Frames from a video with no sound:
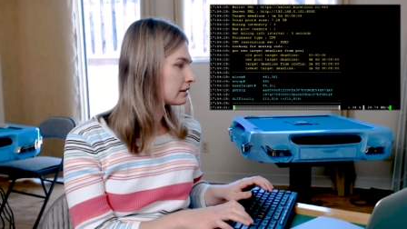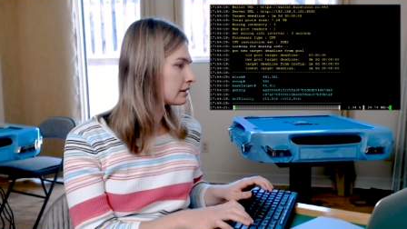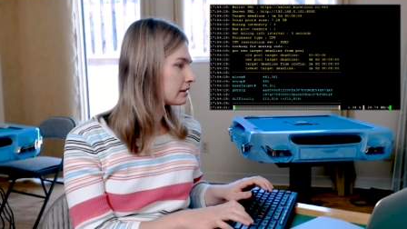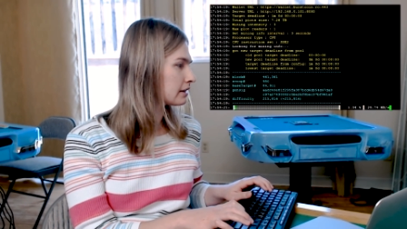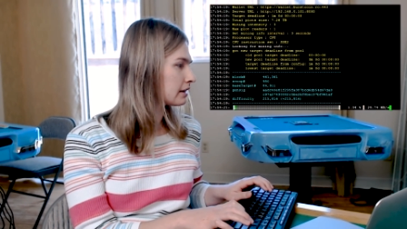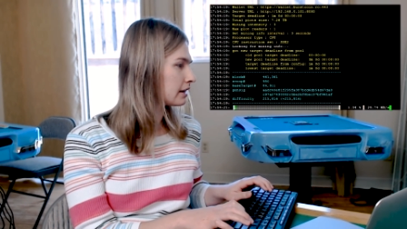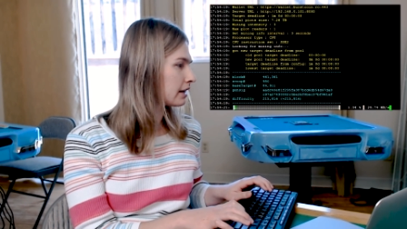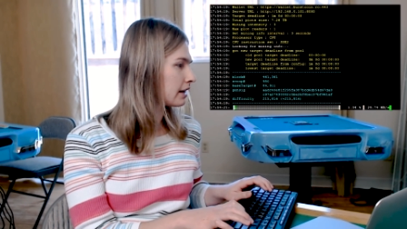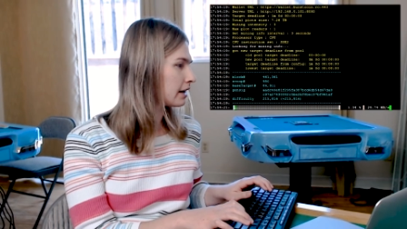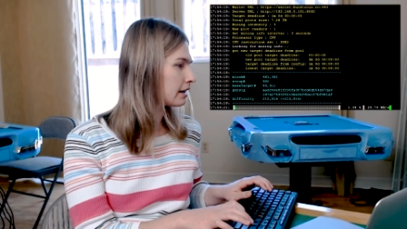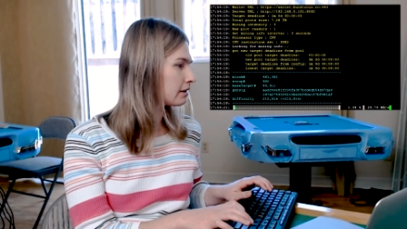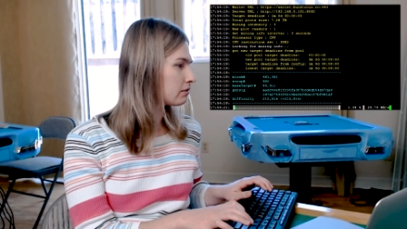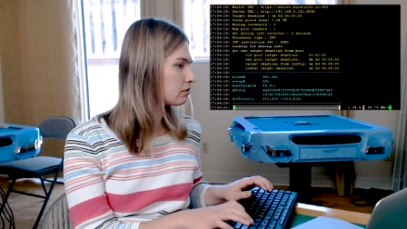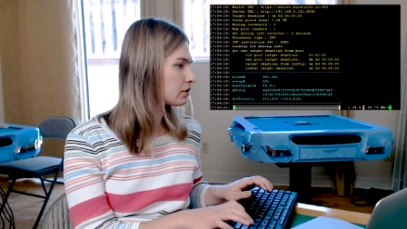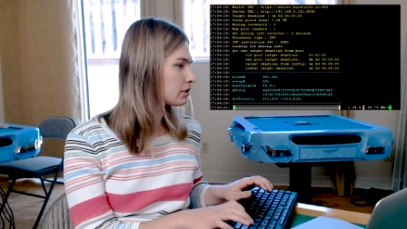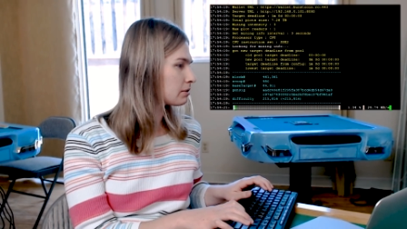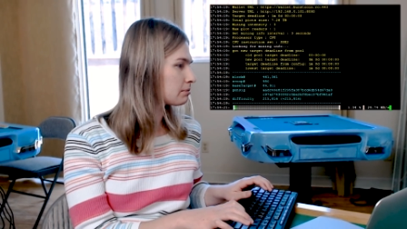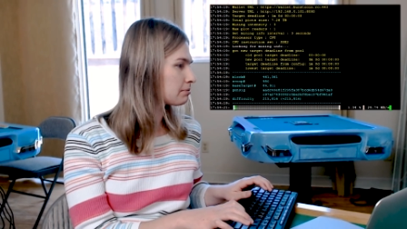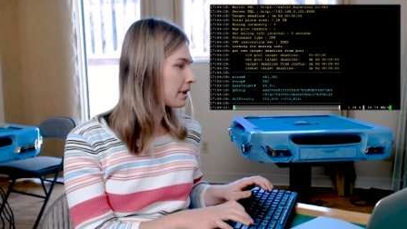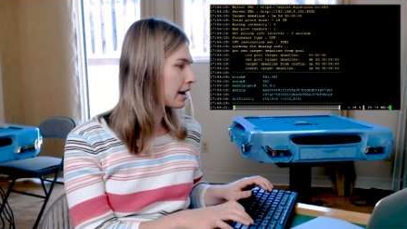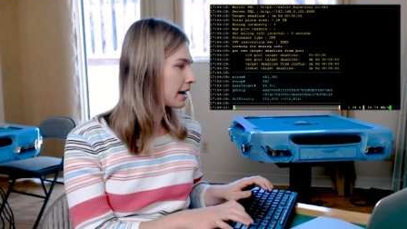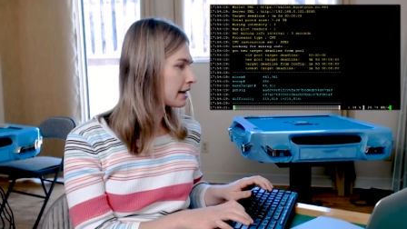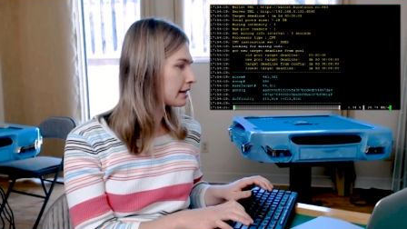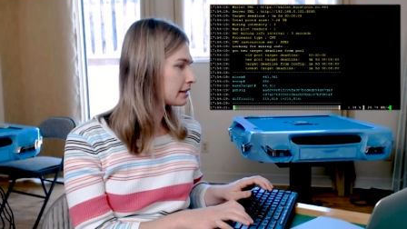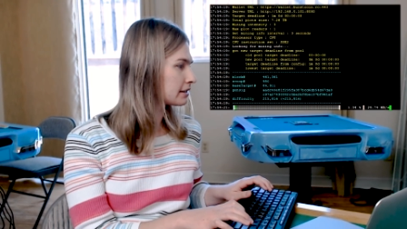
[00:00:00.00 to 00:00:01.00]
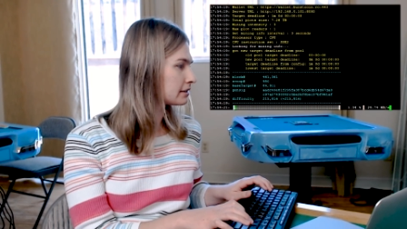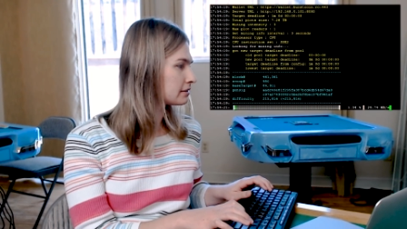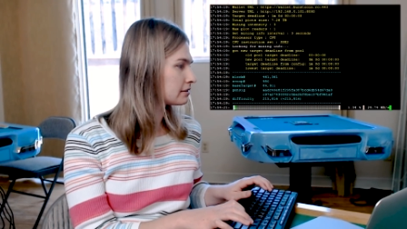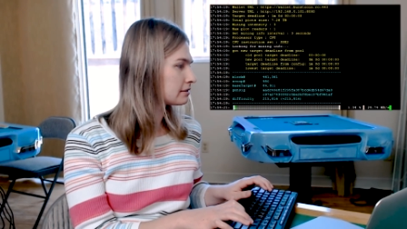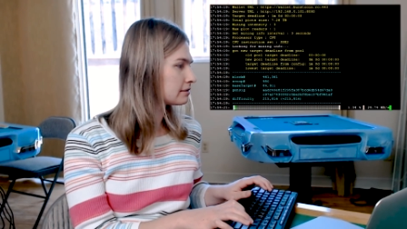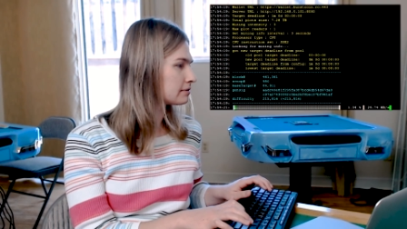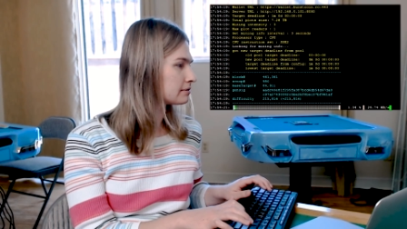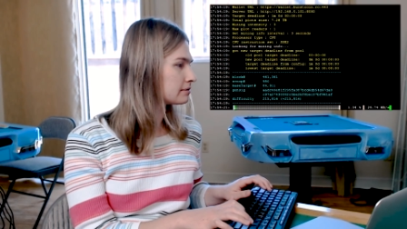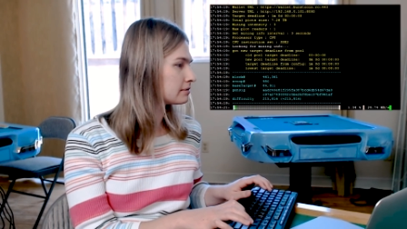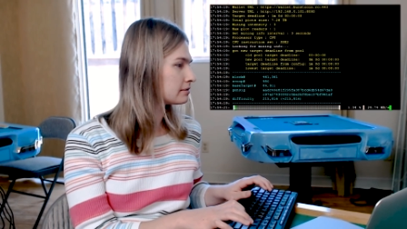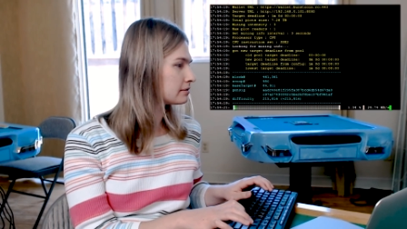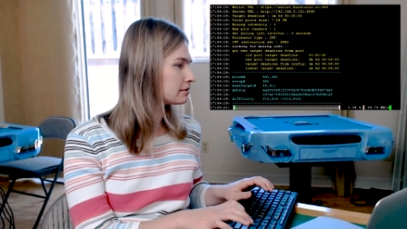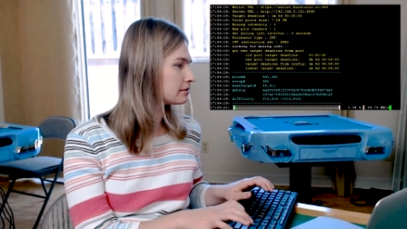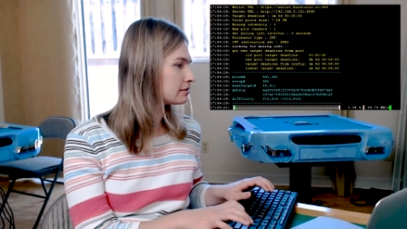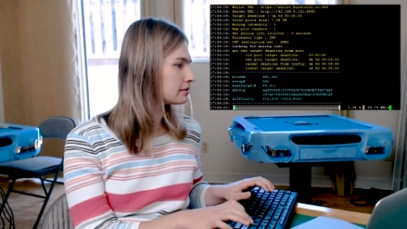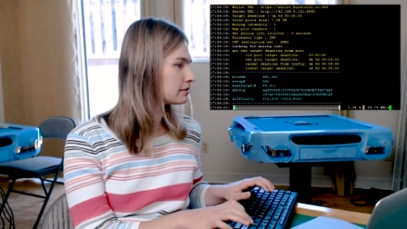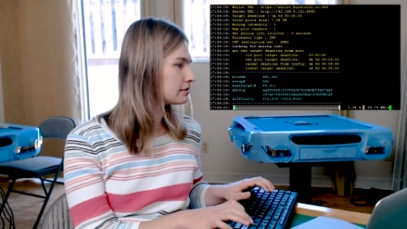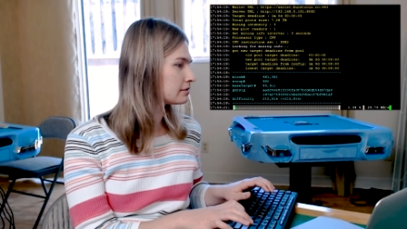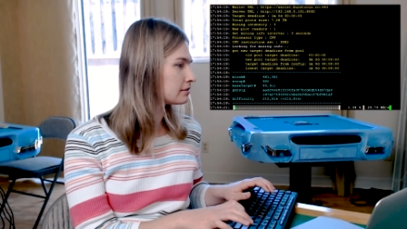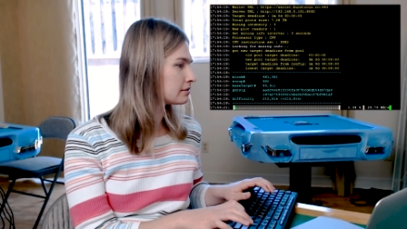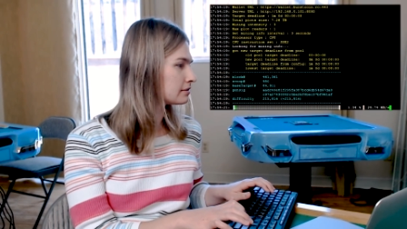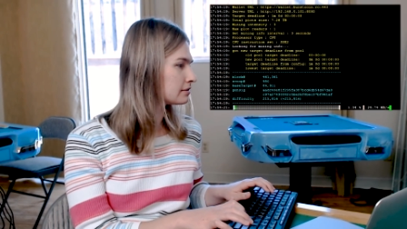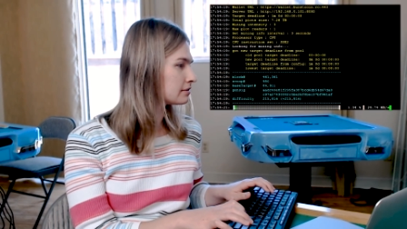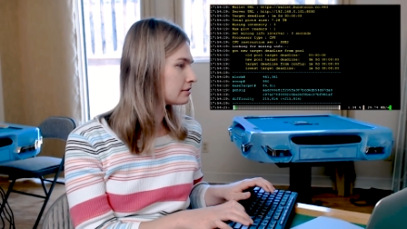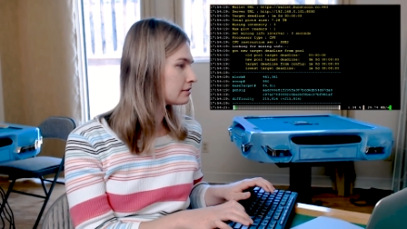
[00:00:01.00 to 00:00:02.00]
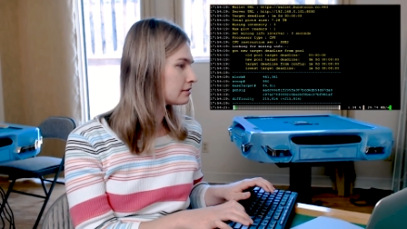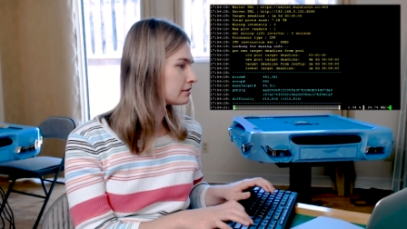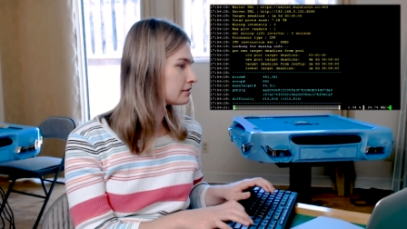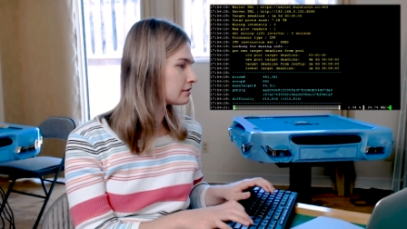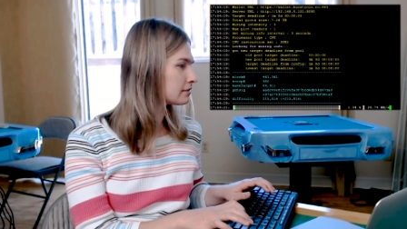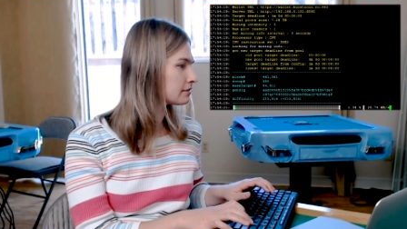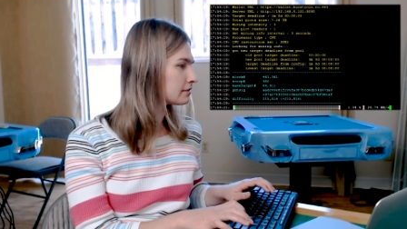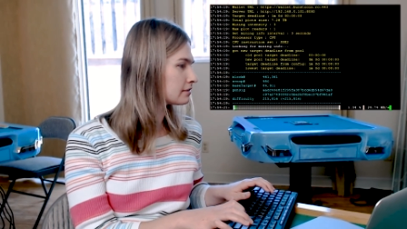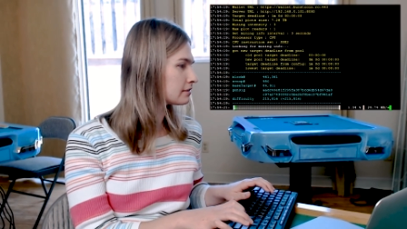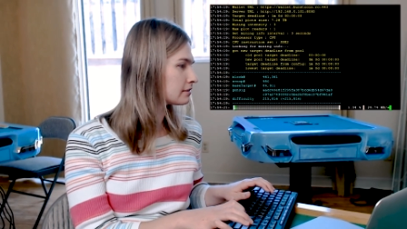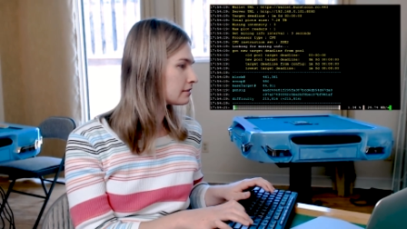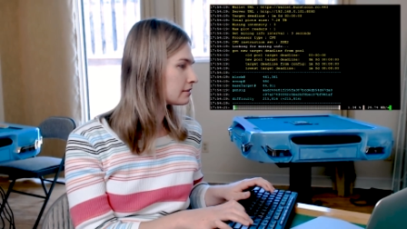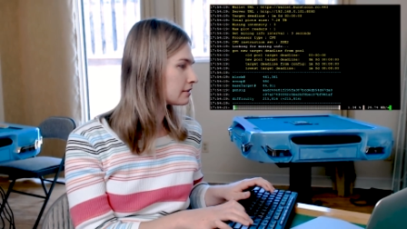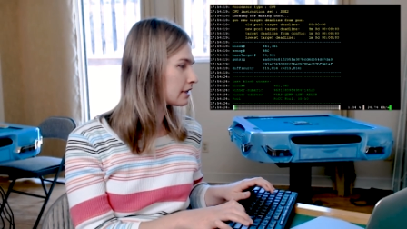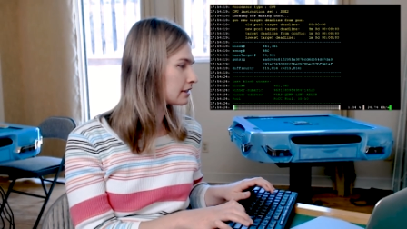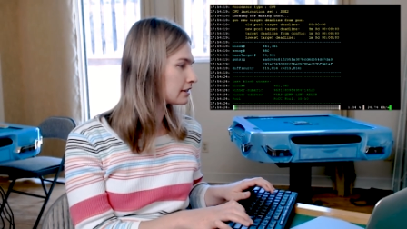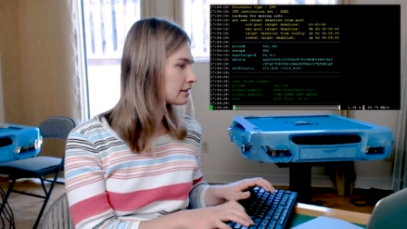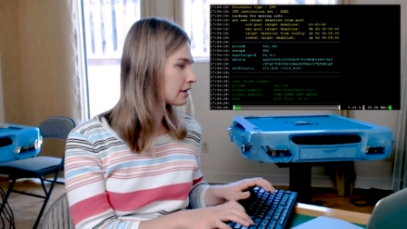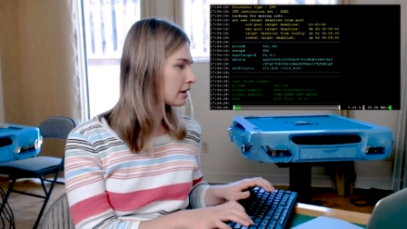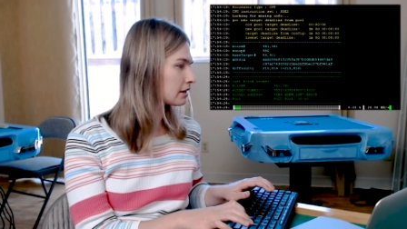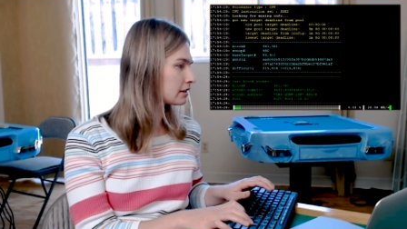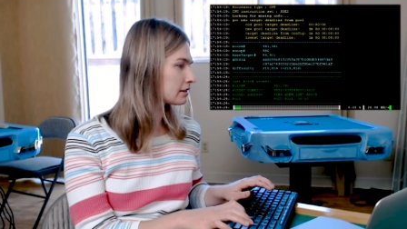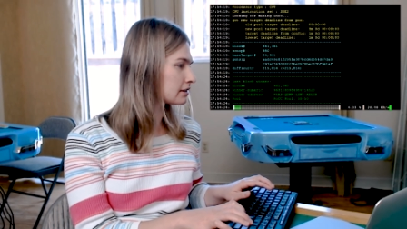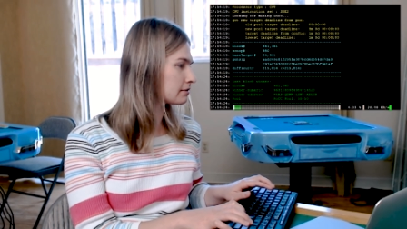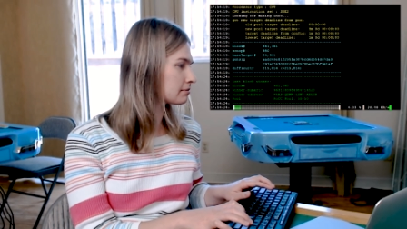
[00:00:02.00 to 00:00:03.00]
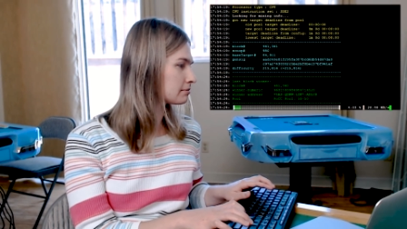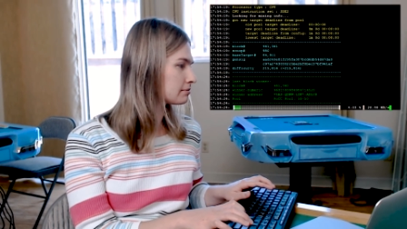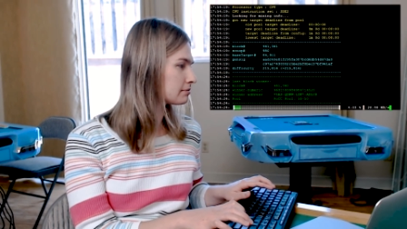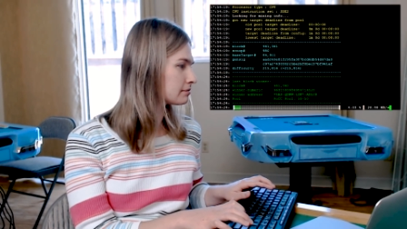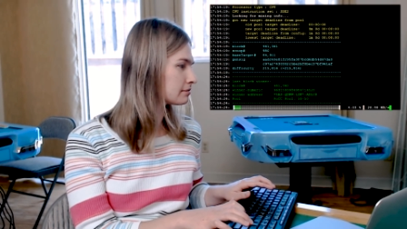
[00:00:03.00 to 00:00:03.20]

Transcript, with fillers: And we're mining. That's awesome.